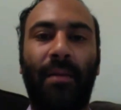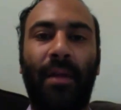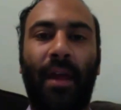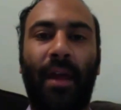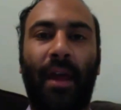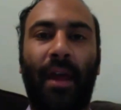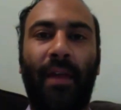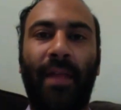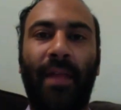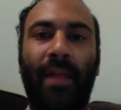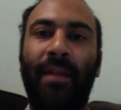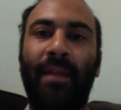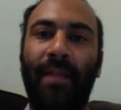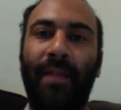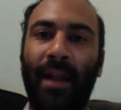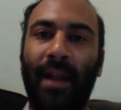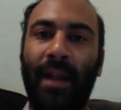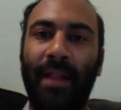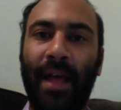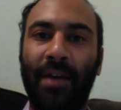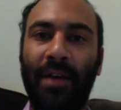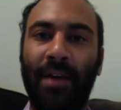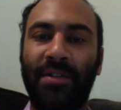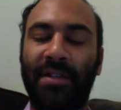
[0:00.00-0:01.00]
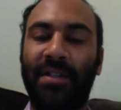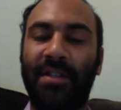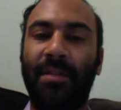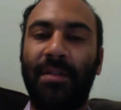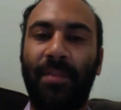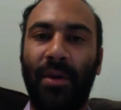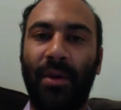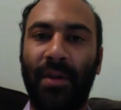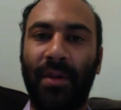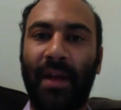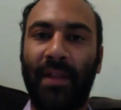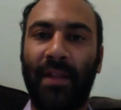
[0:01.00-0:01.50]
And that allows us to
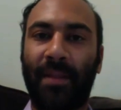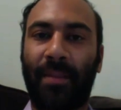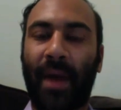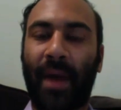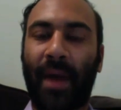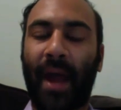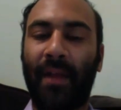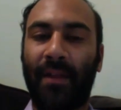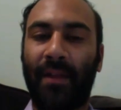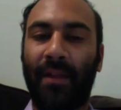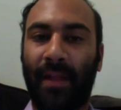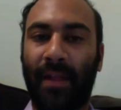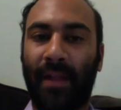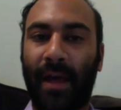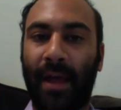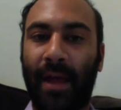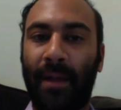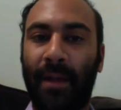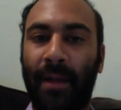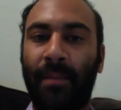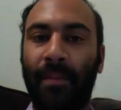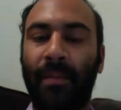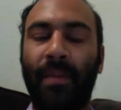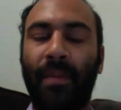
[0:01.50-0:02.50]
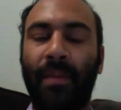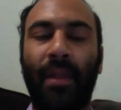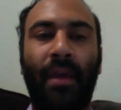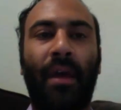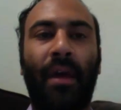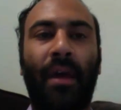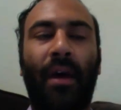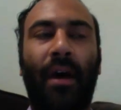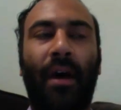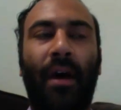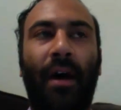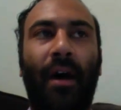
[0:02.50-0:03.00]
build out the pilot line.
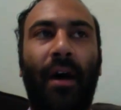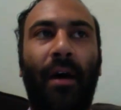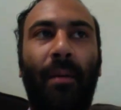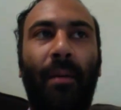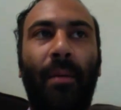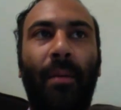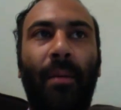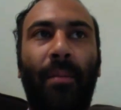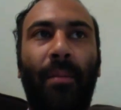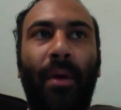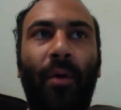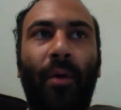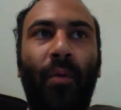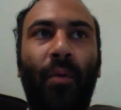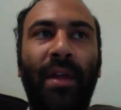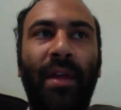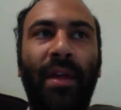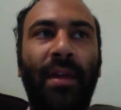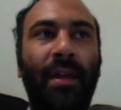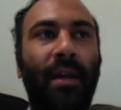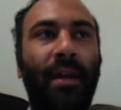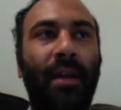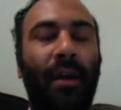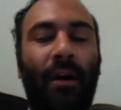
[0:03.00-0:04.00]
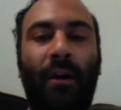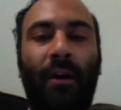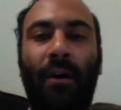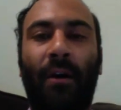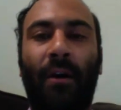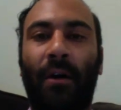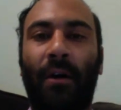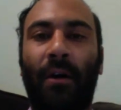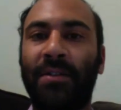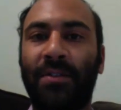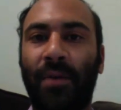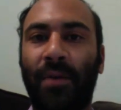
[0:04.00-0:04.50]
But we are
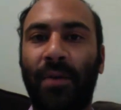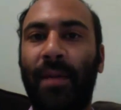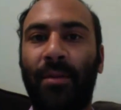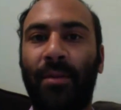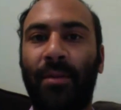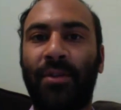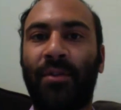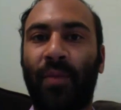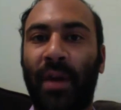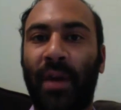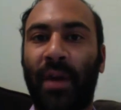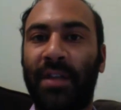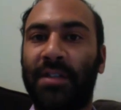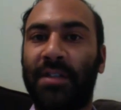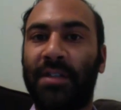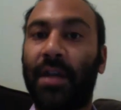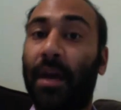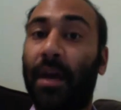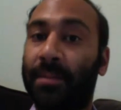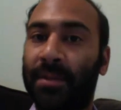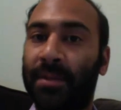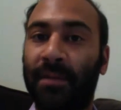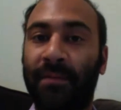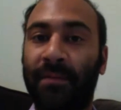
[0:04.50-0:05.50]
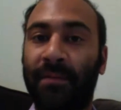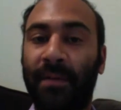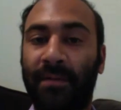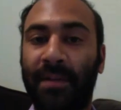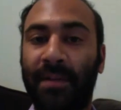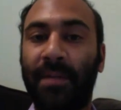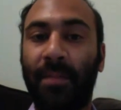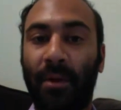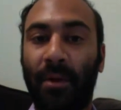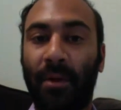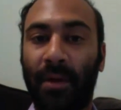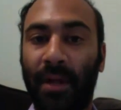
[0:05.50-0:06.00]
also able to raise up to
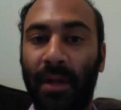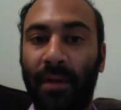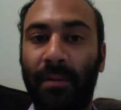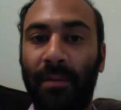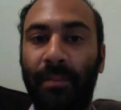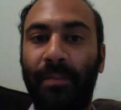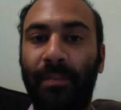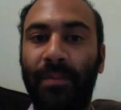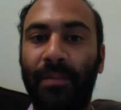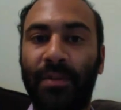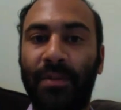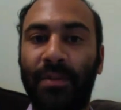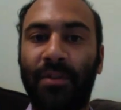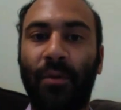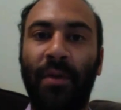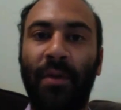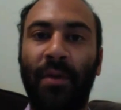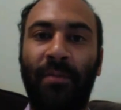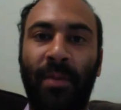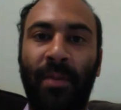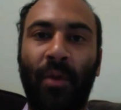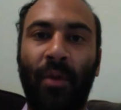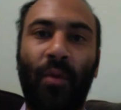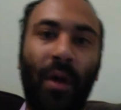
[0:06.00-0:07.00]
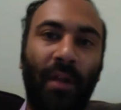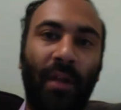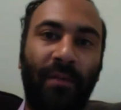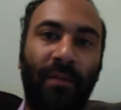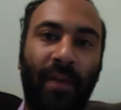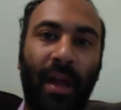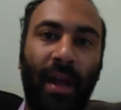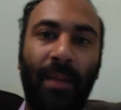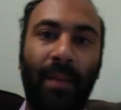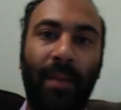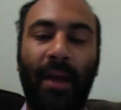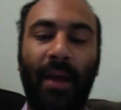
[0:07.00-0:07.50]
$50 million. So we've been
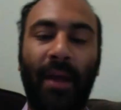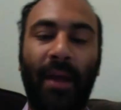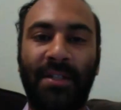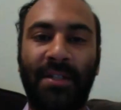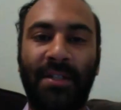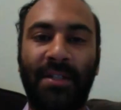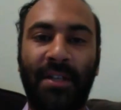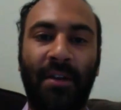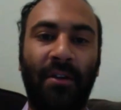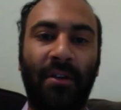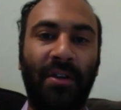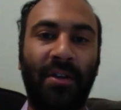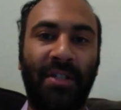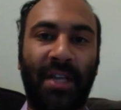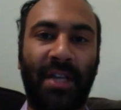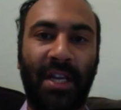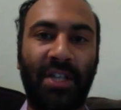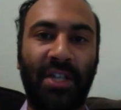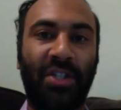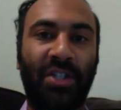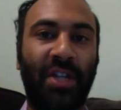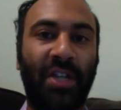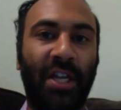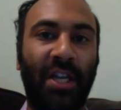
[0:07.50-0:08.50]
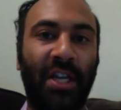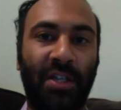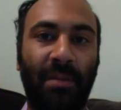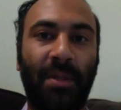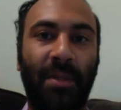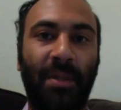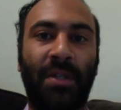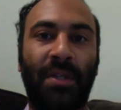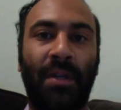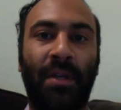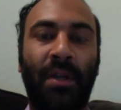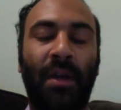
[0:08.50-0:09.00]
qualified by the Securities and Exchange
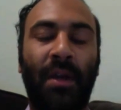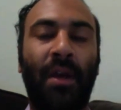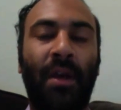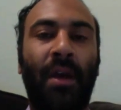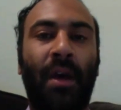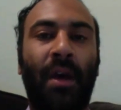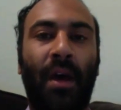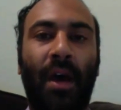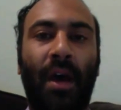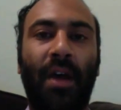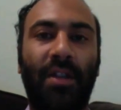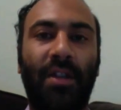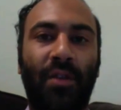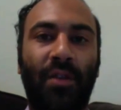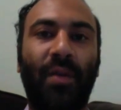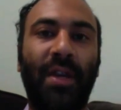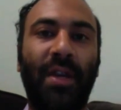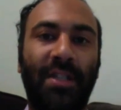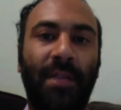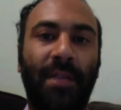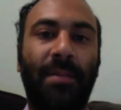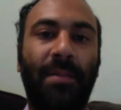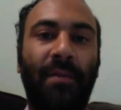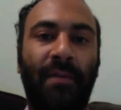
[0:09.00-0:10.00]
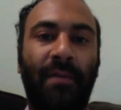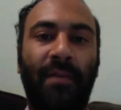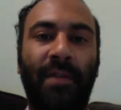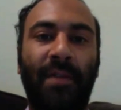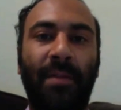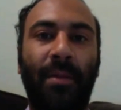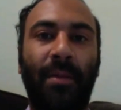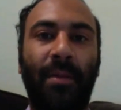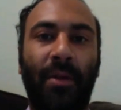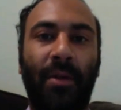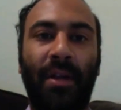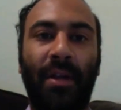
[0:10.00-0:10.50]
Commission to raise up to
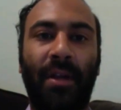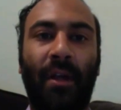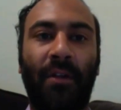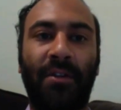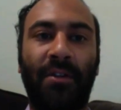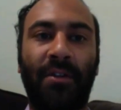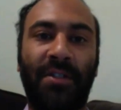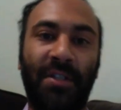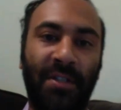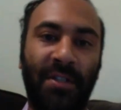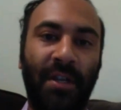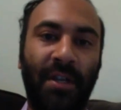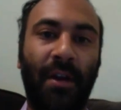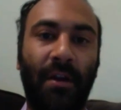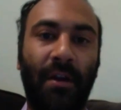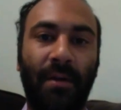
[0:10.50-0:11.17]
$50 million this year.